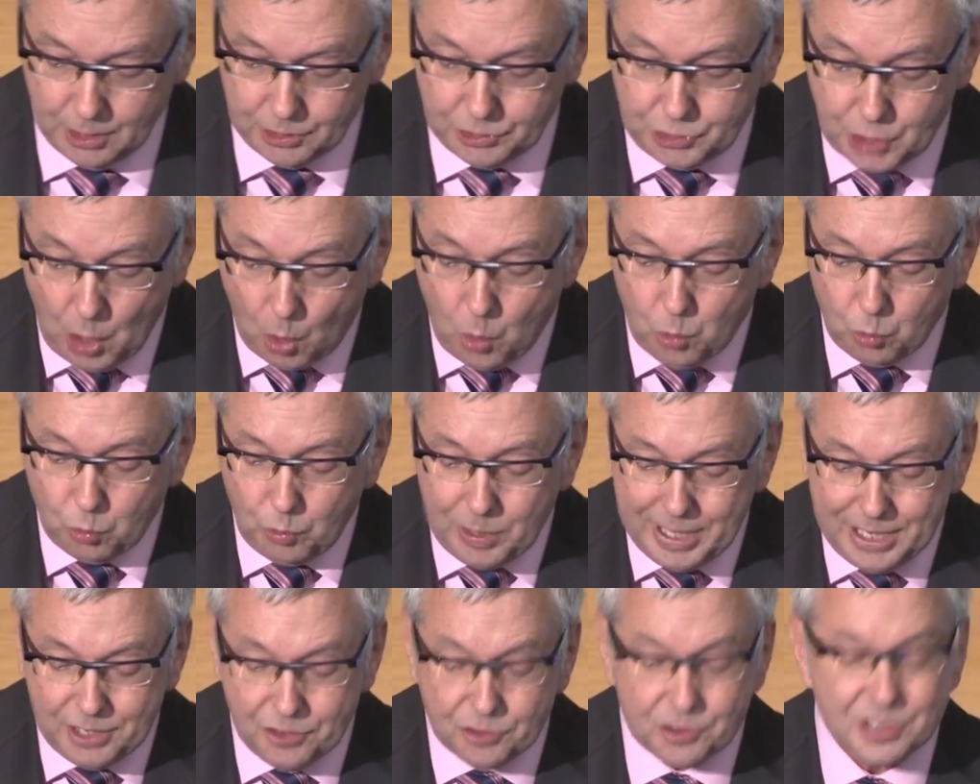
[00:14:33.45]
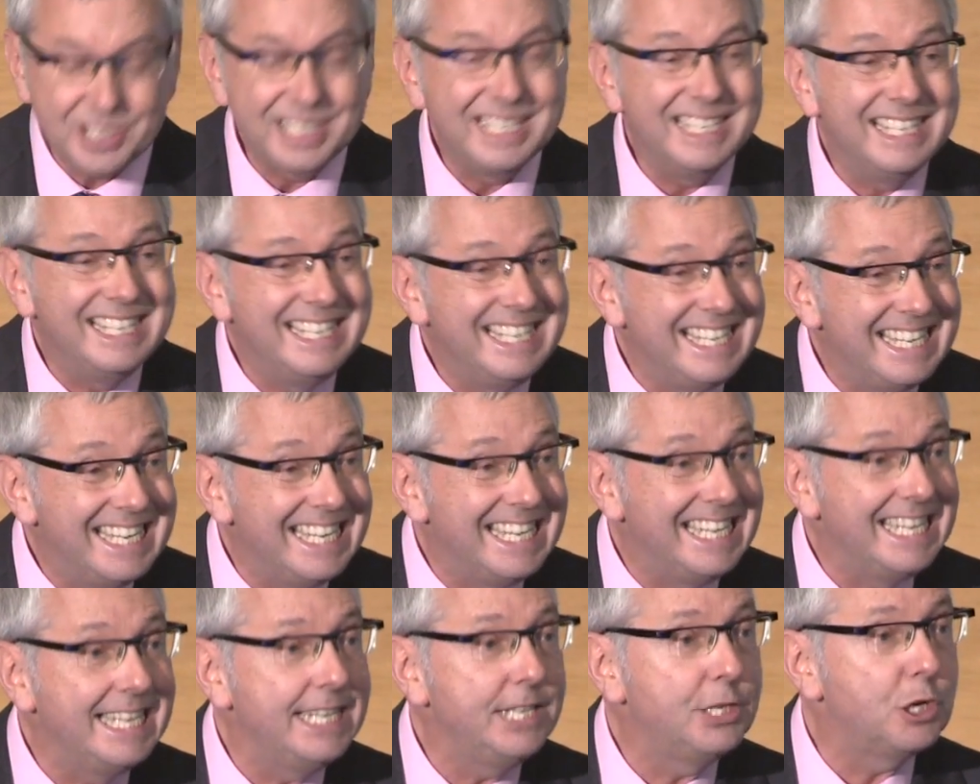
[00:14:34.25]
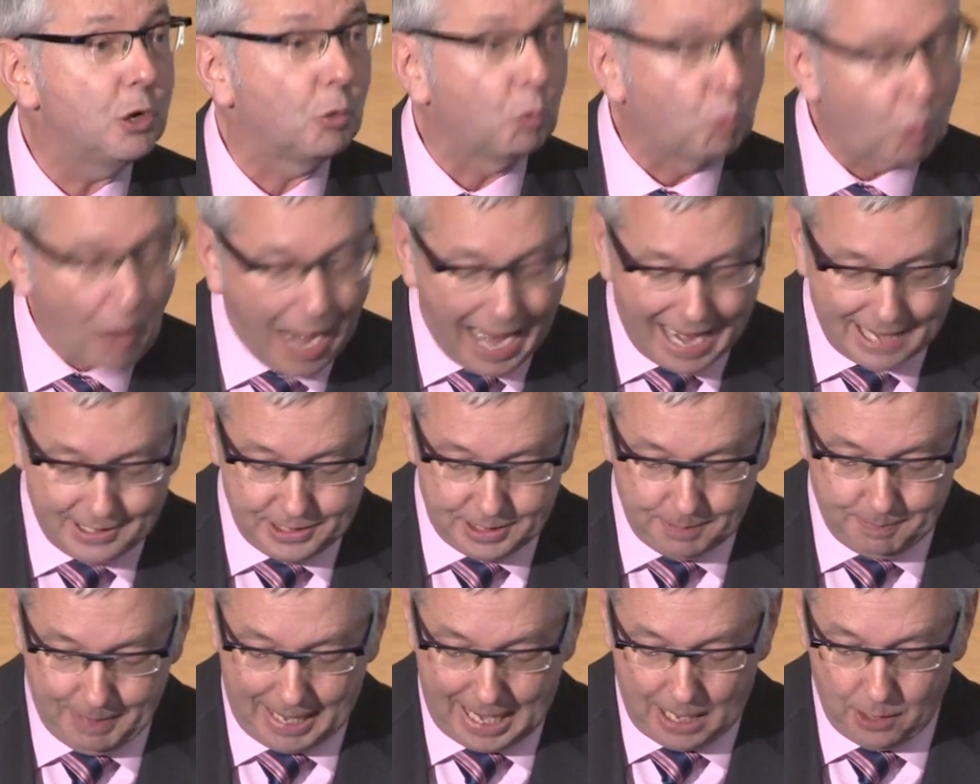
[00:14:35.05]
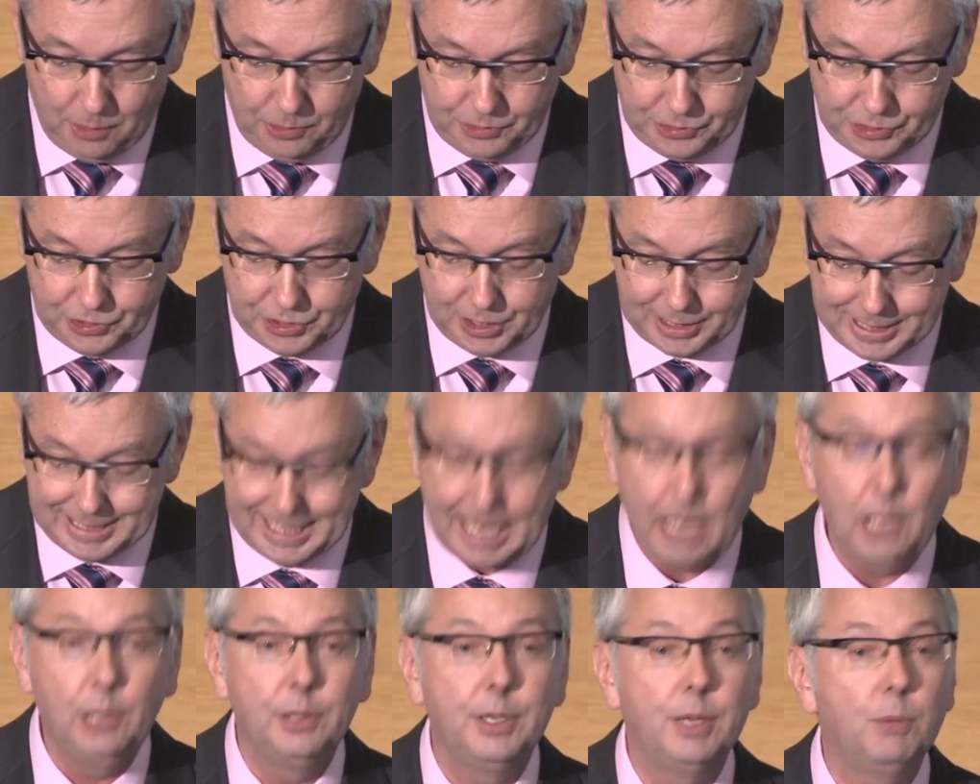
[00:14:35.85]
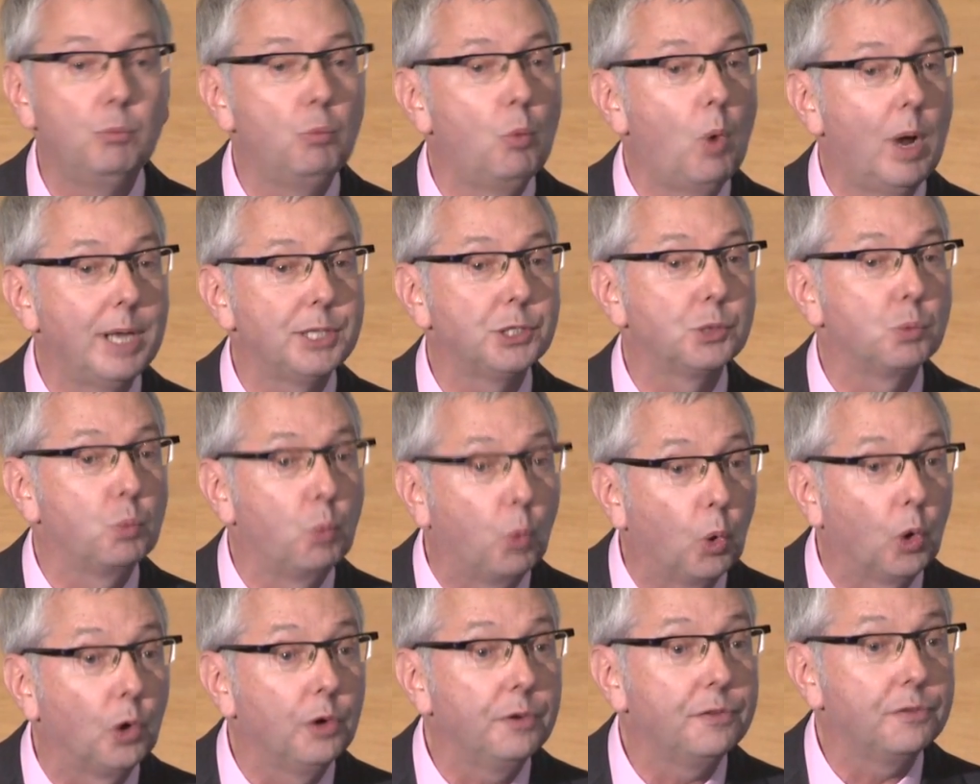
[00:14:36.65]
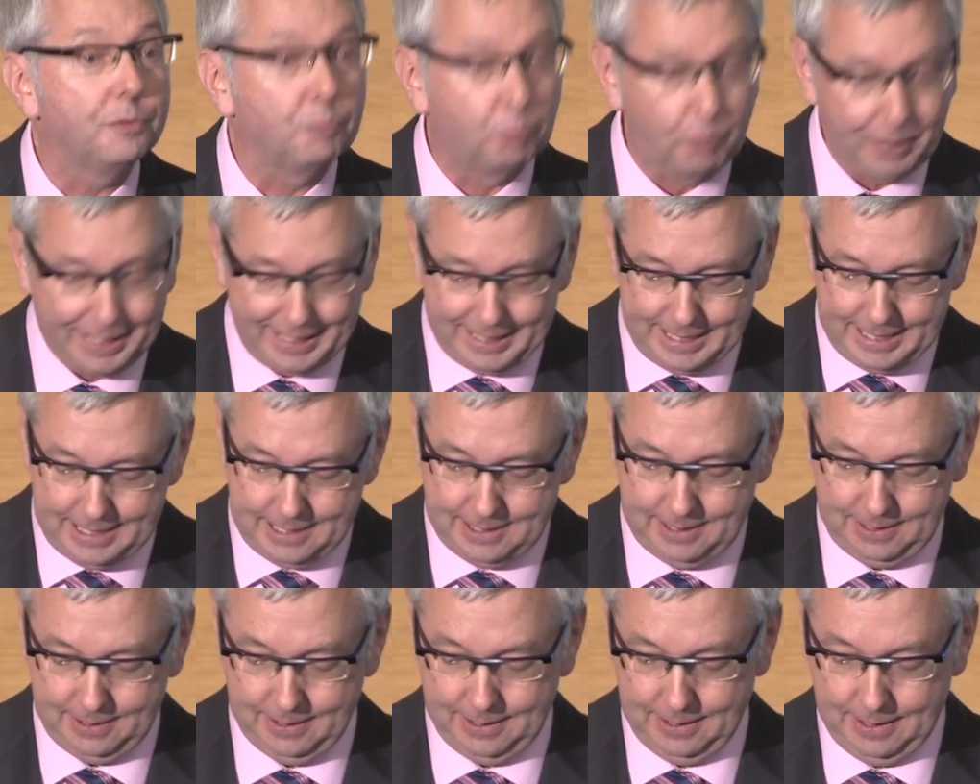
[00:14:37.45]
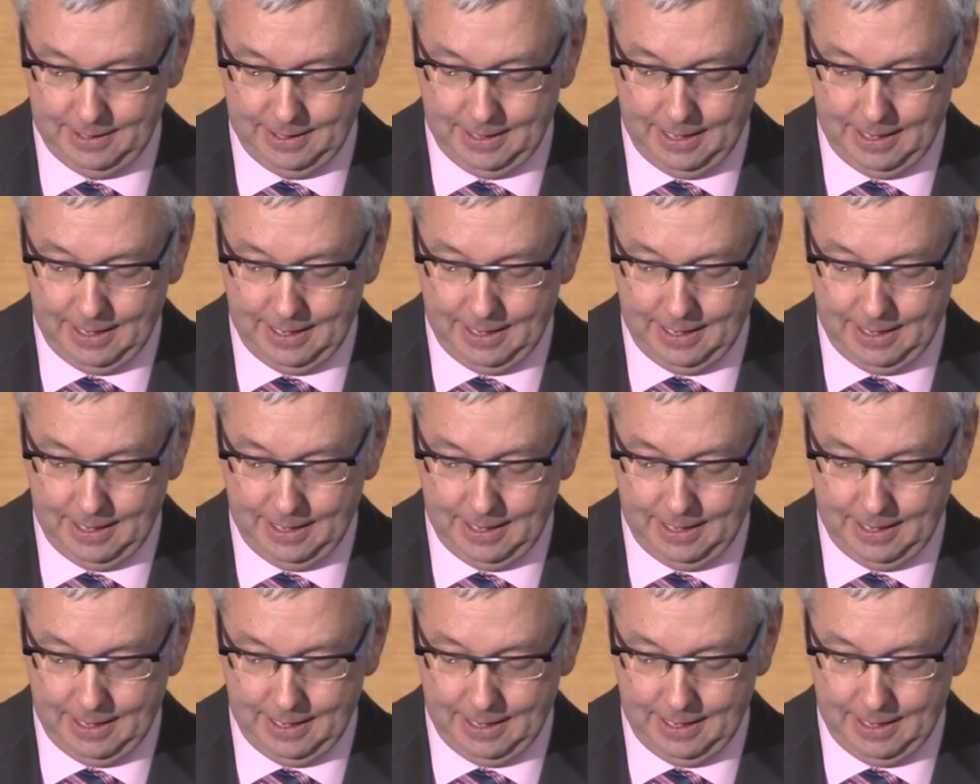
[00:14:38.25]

Don't readers need Random House to tell them what's worth reading?